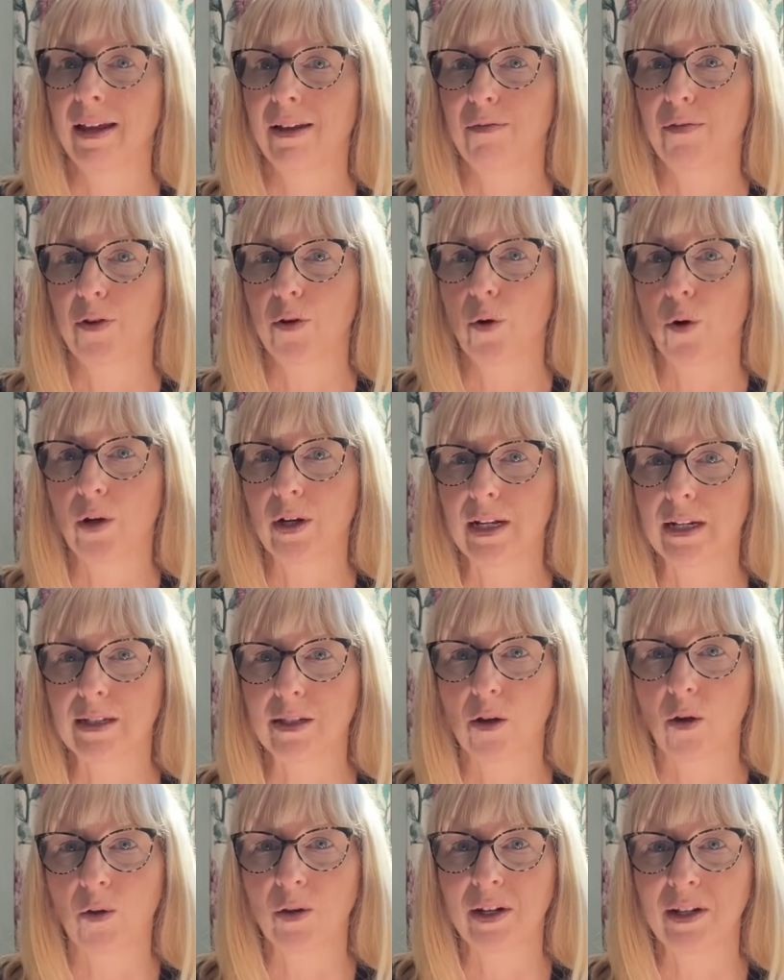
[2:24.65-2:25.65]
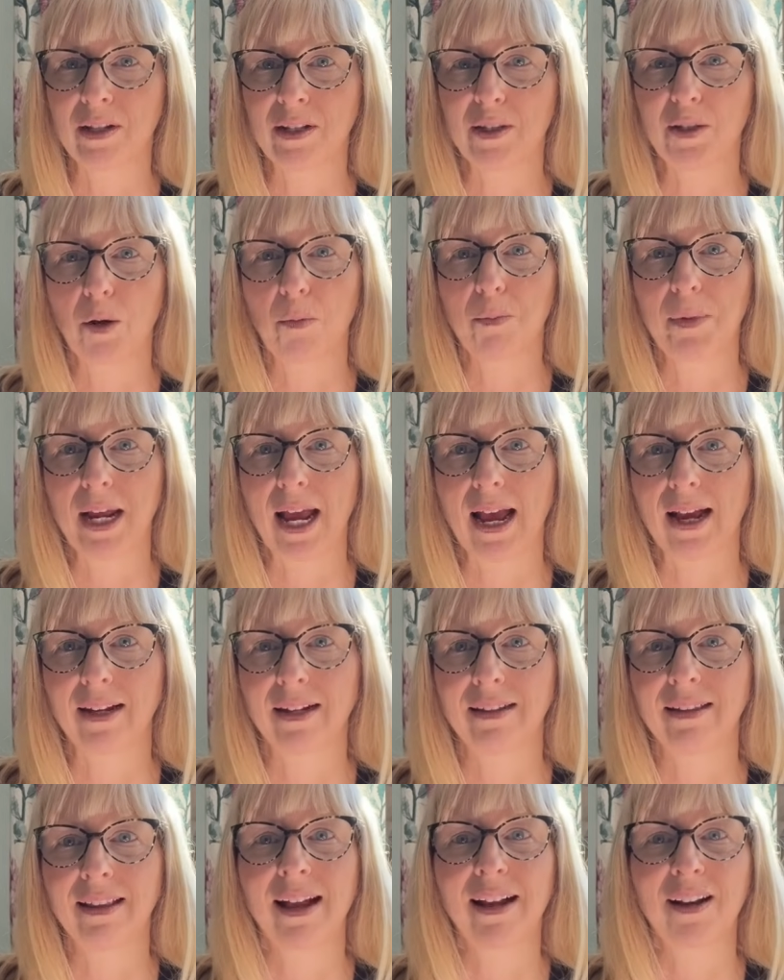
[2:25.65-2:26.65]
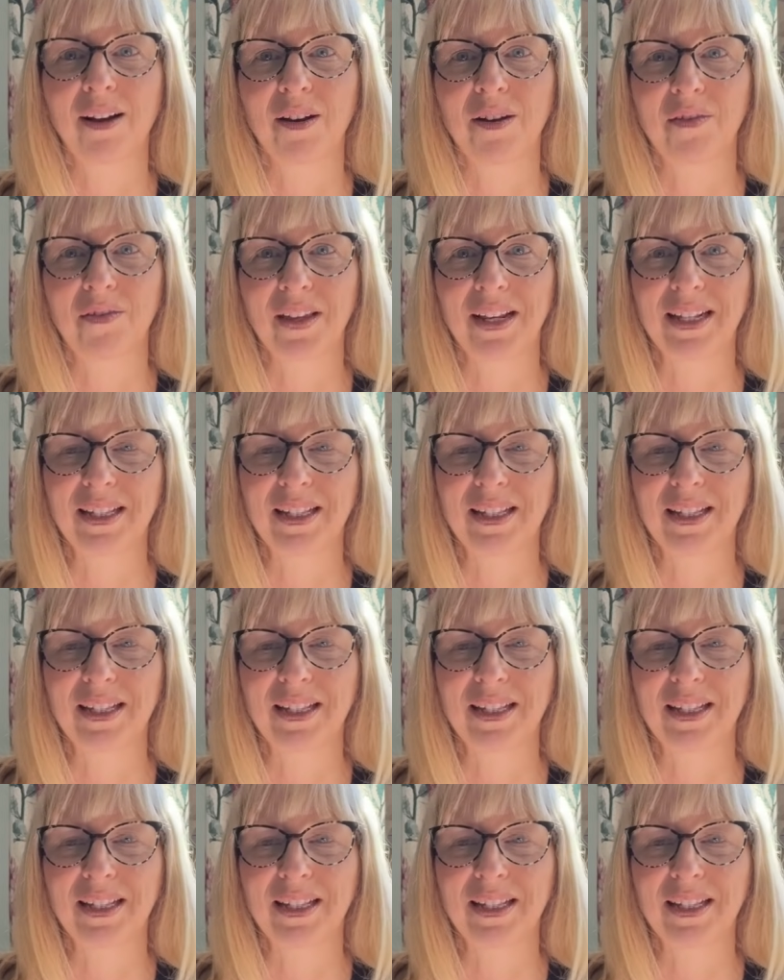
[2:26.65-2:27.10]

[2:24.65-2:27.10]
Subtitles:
if you're not an insomniac and that kind of thing.